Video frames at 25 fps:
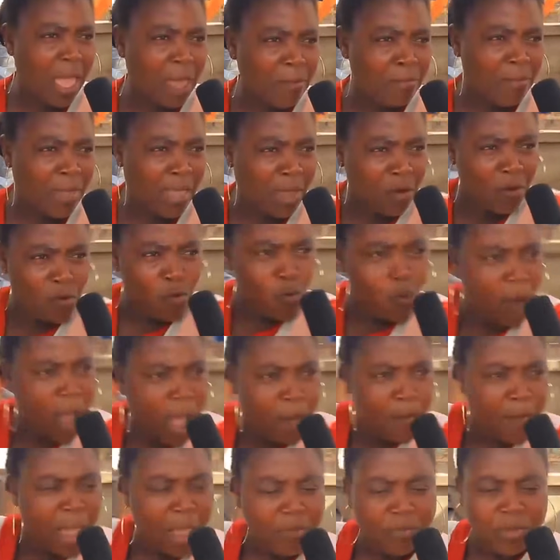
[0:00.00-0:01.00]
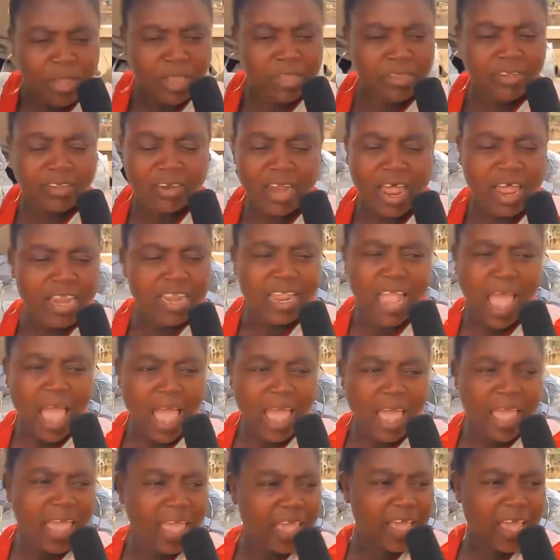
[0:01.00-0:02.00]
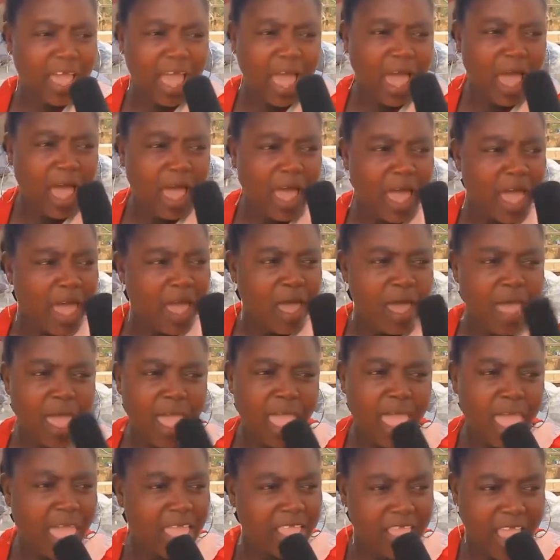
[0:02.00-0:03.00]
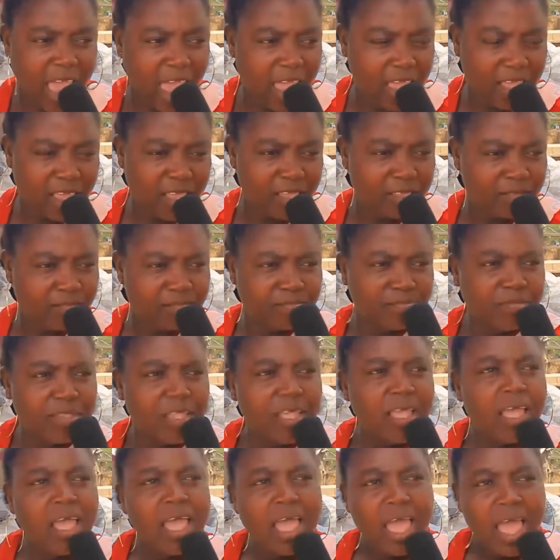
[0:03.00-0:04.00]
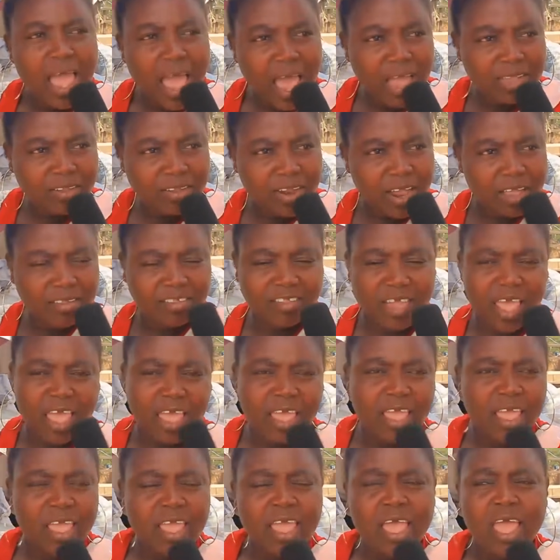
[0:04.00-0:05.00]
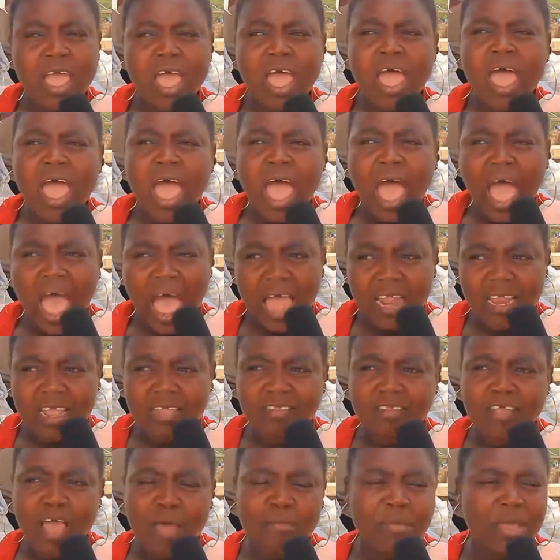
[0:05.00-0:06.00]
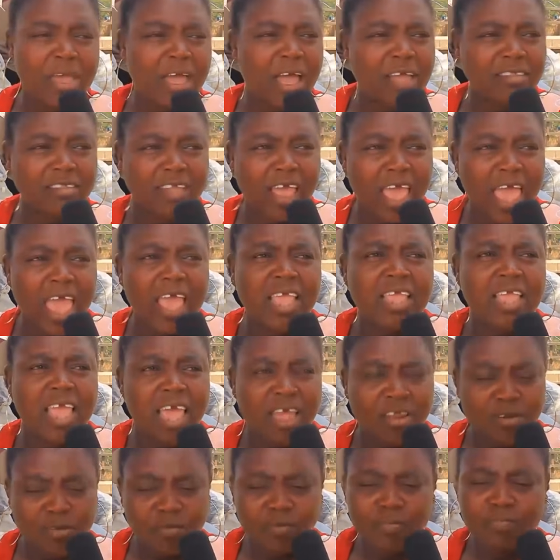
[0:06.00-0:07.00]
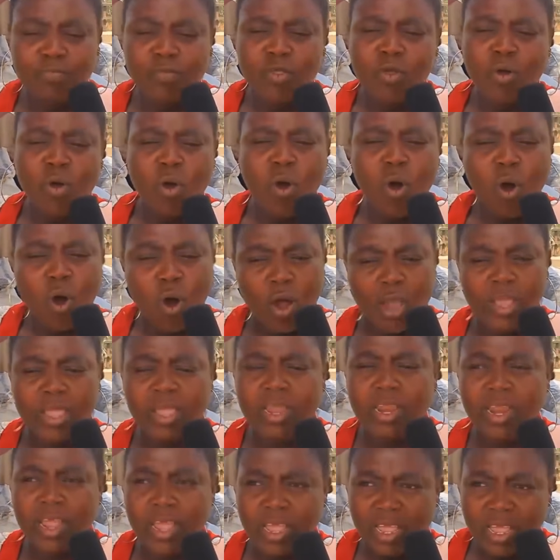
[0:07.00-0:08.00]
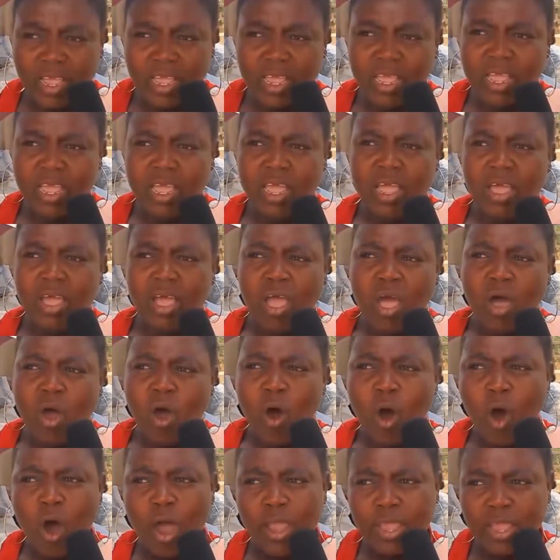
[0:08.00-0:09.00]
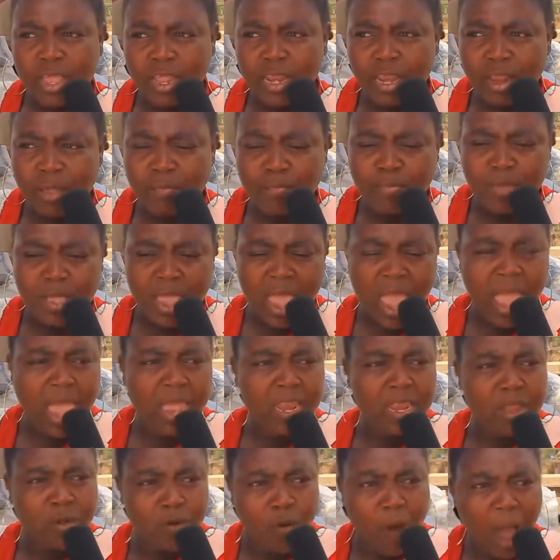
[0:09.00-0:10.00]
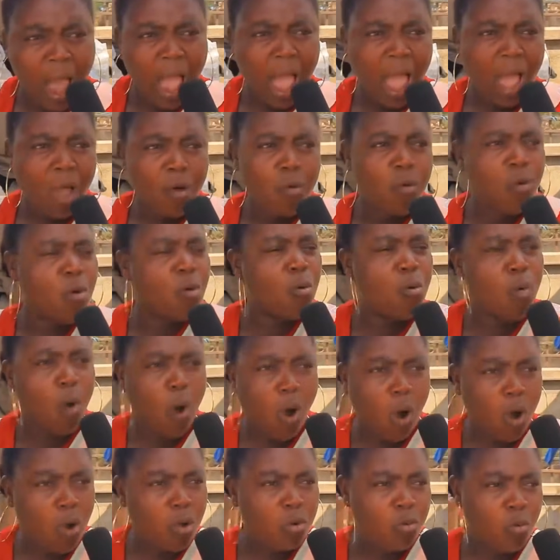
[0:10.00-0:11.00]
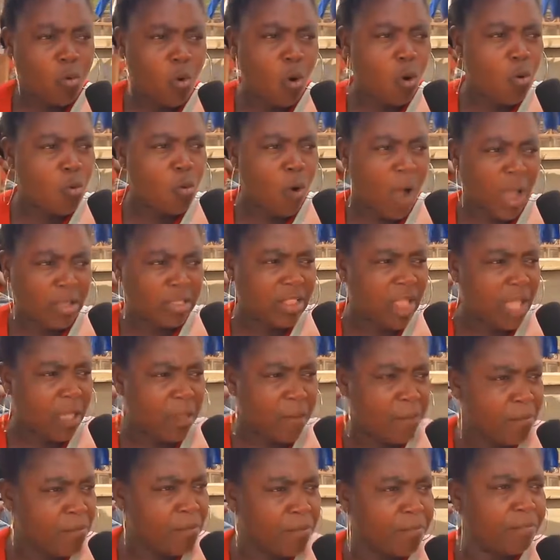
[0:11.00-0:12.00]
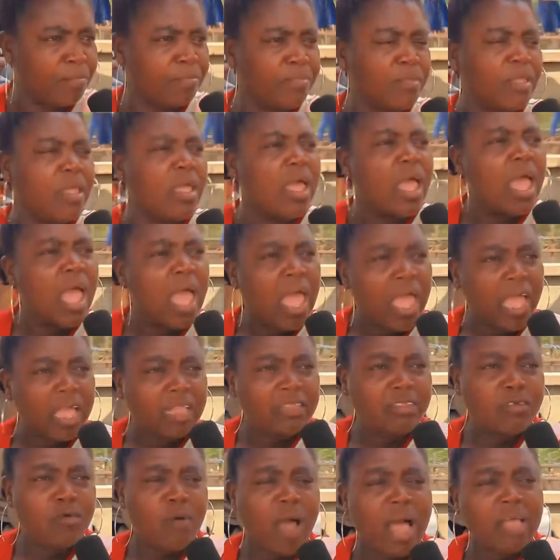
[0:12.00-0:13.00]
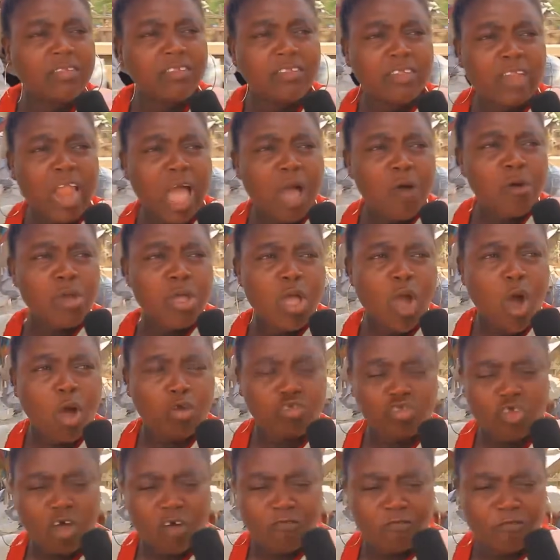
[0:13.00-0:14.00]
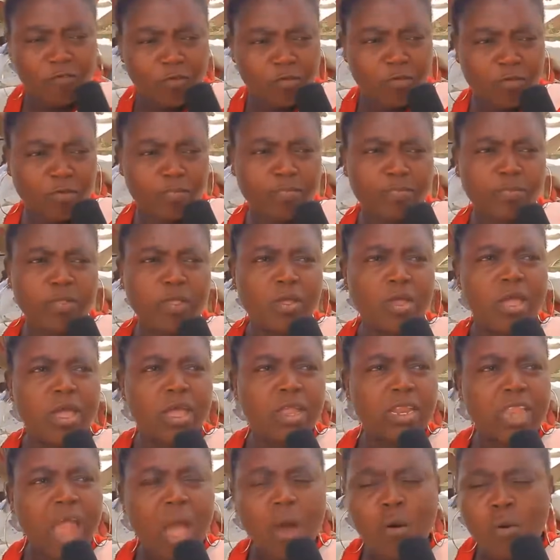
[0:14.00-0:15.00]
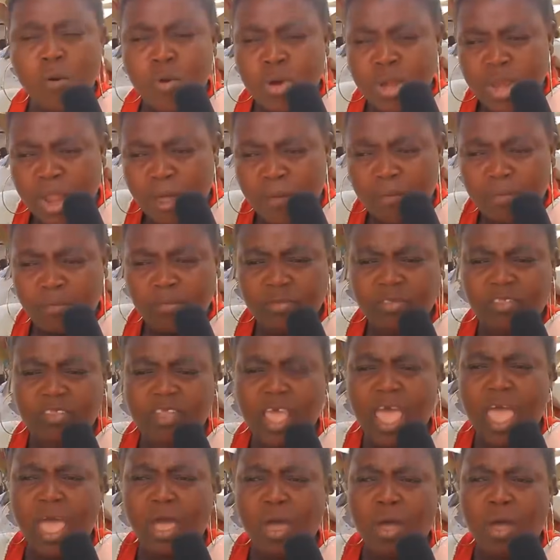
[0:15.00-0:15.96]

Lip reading: me, and qua, my drink, Radia, and car, and yet, as I say. I didn't tell Mika say anye no. Ohene. Ohene pie ni wa unko unko nwada em. Nti once na we all sofo no. Na unim se